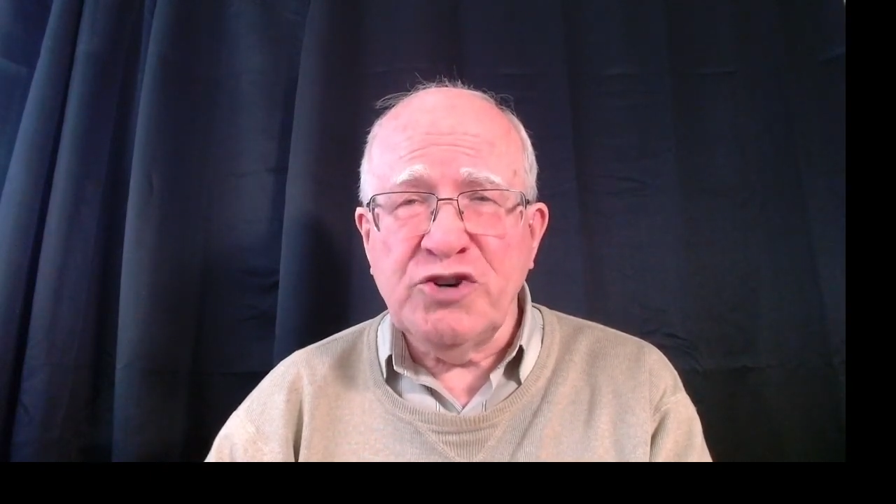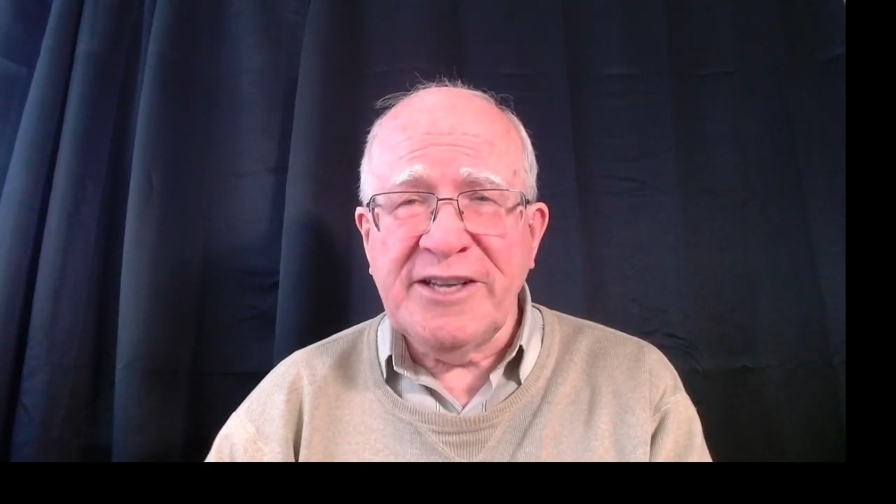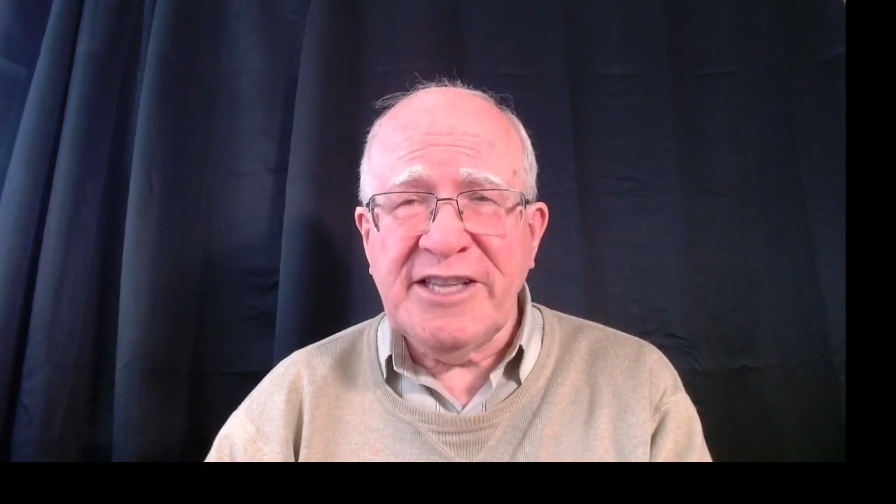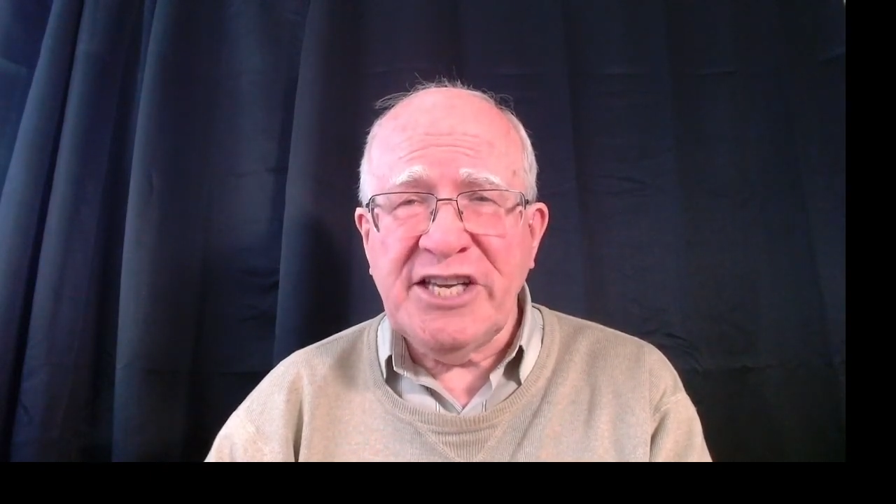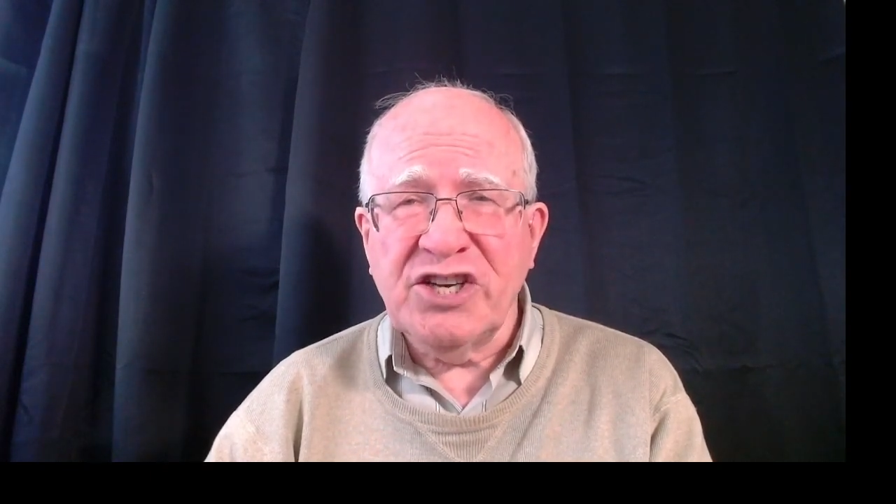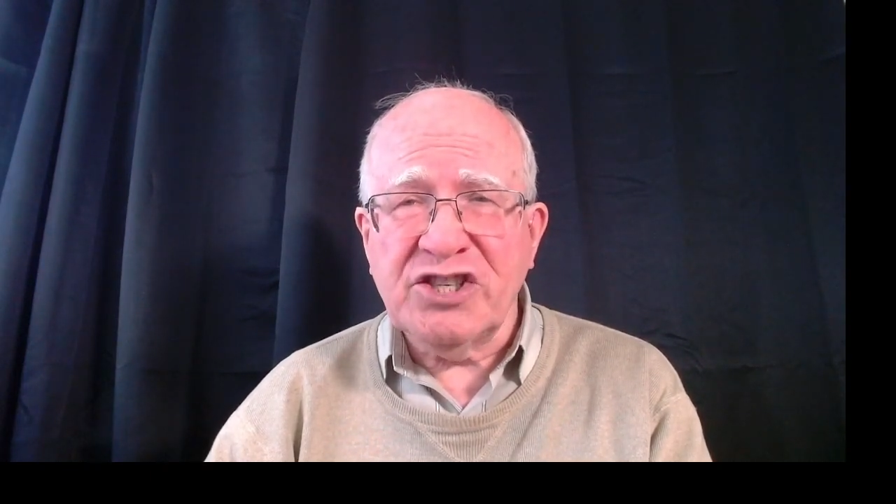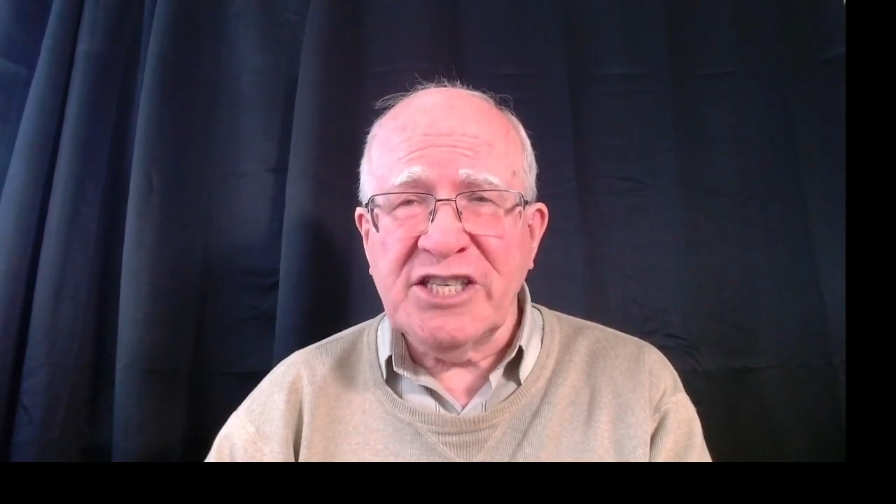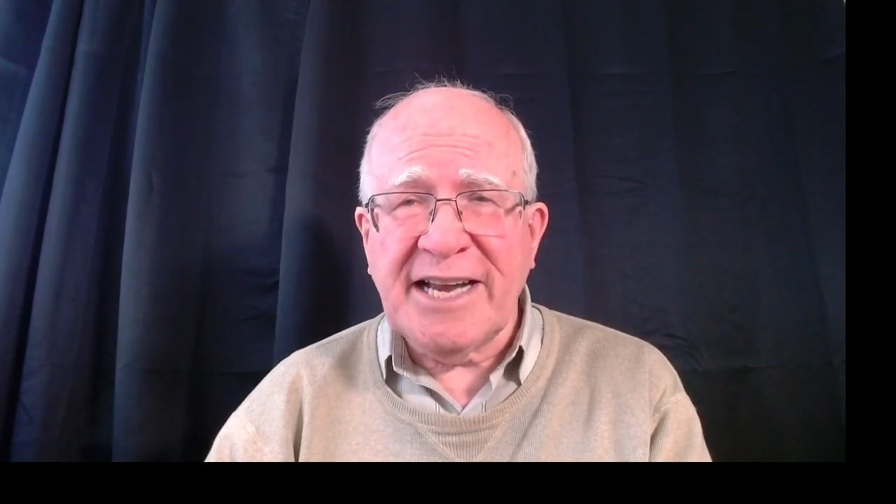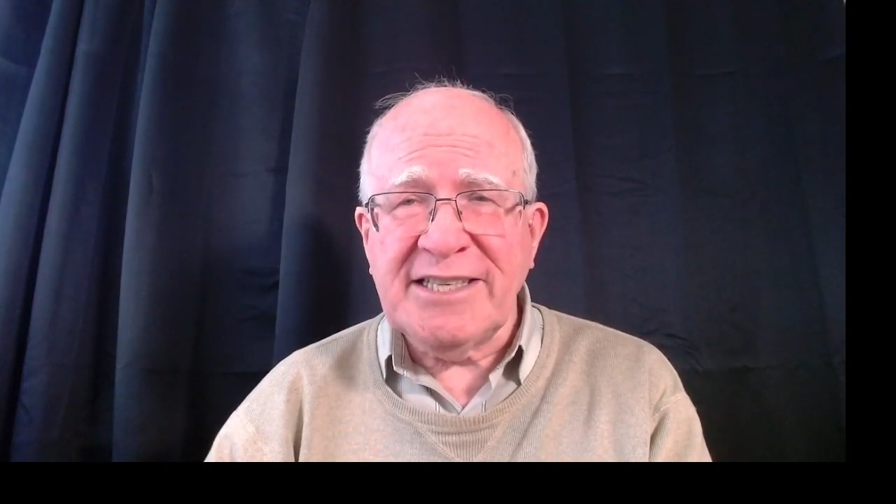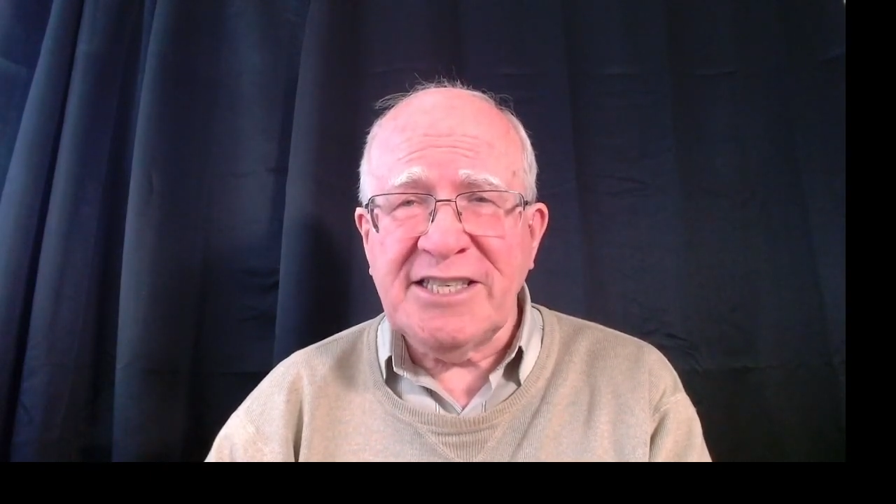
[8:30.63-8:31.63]
during the years
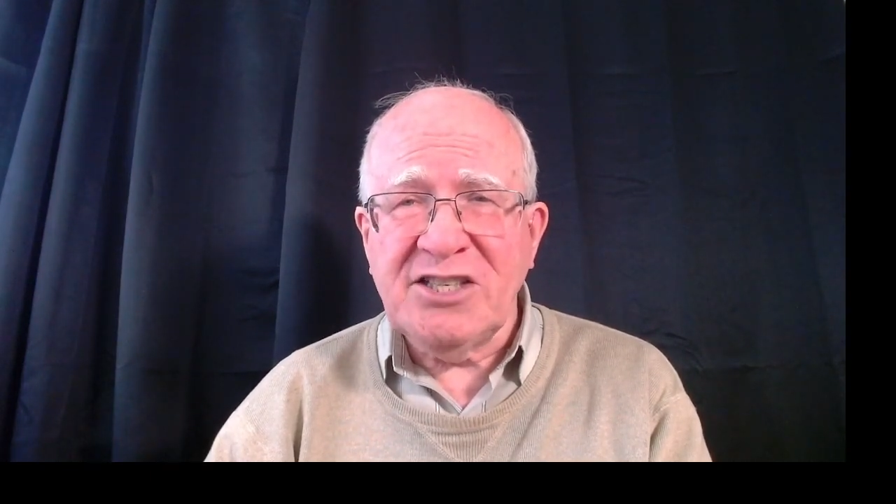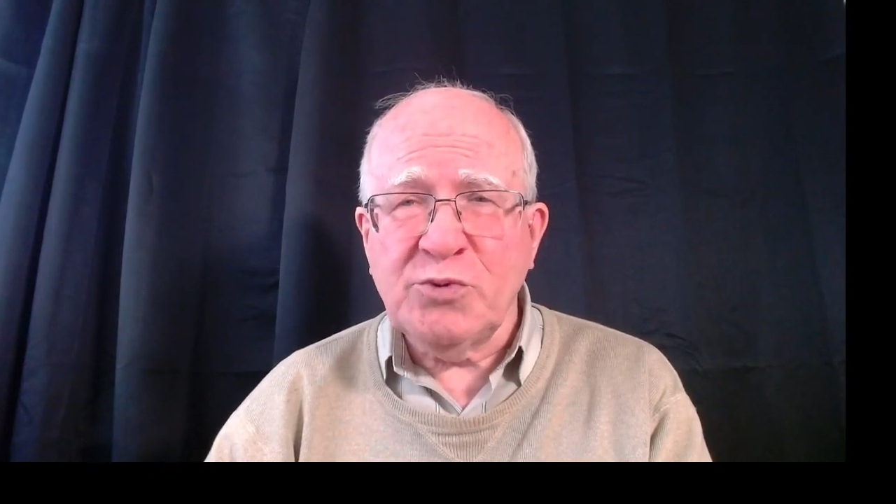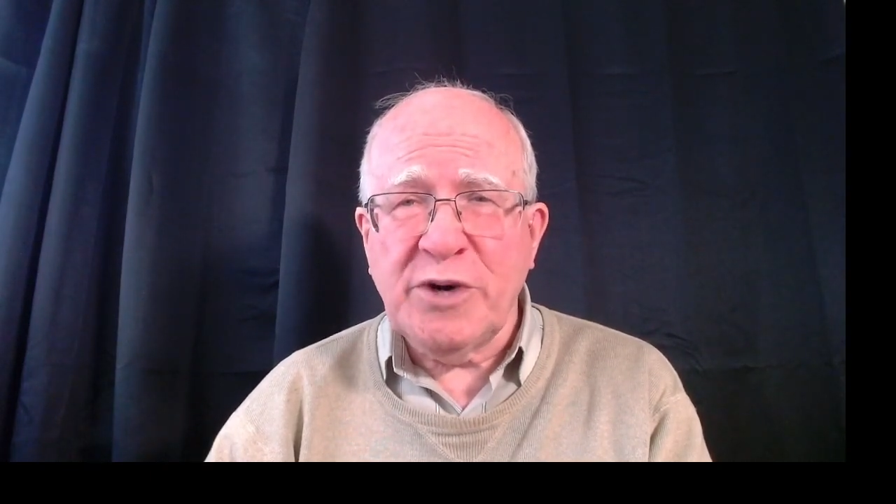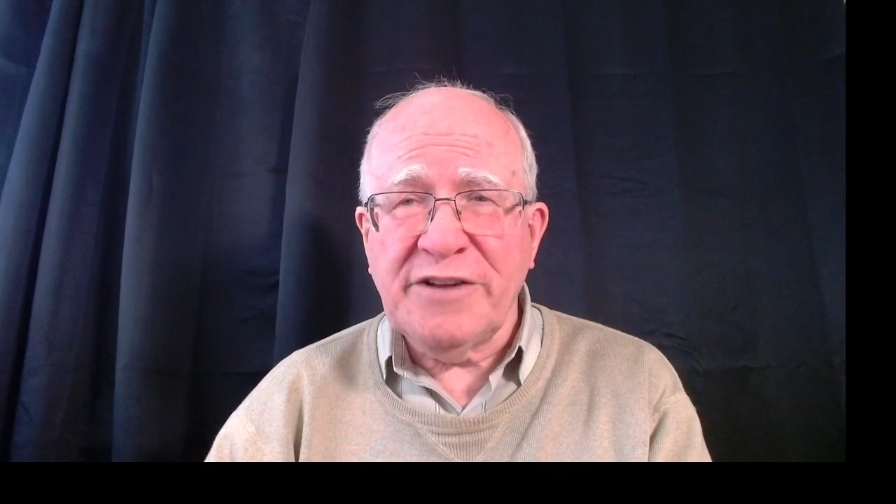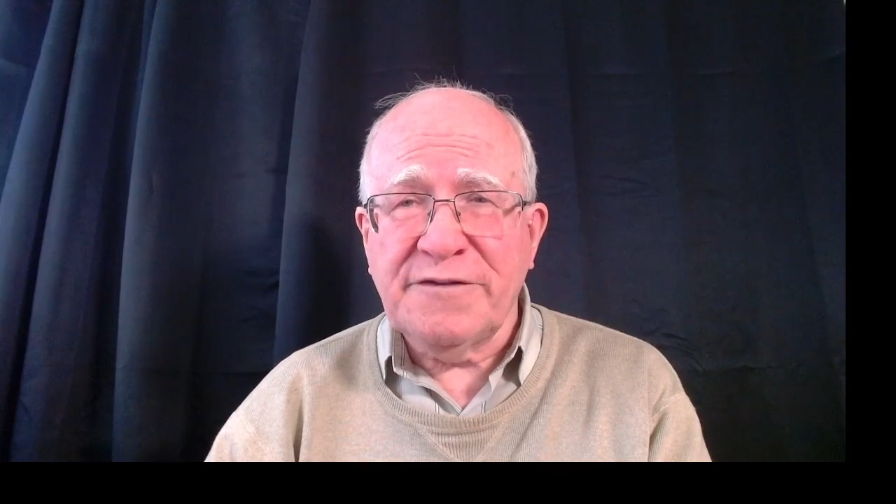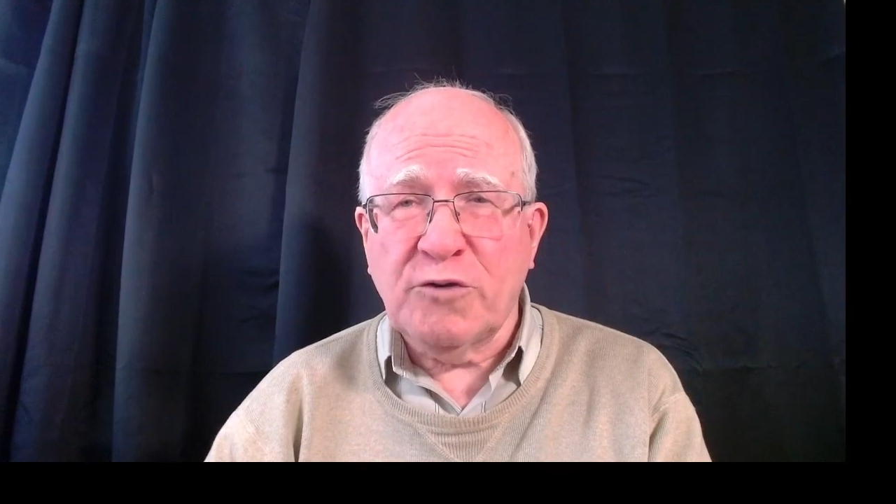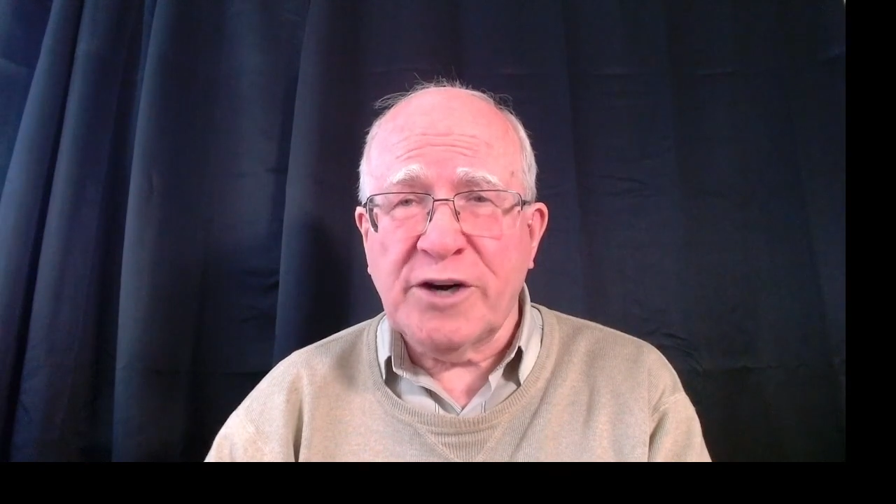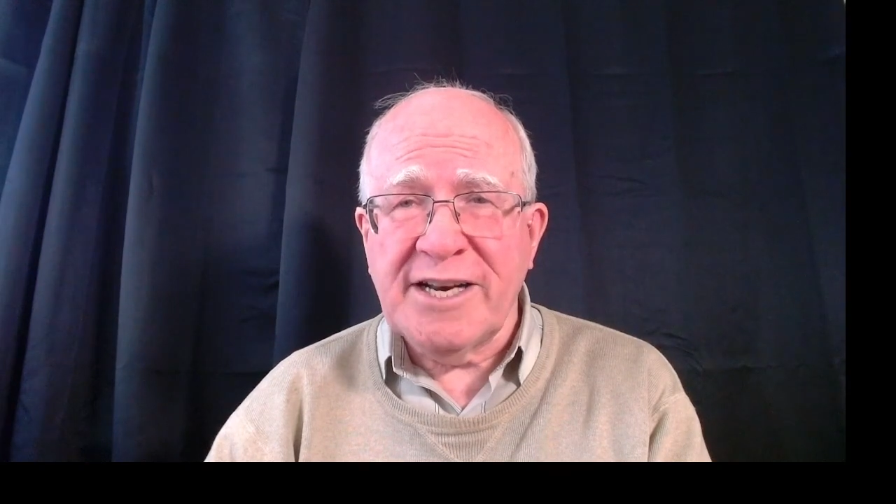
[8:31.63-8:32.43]
1924 to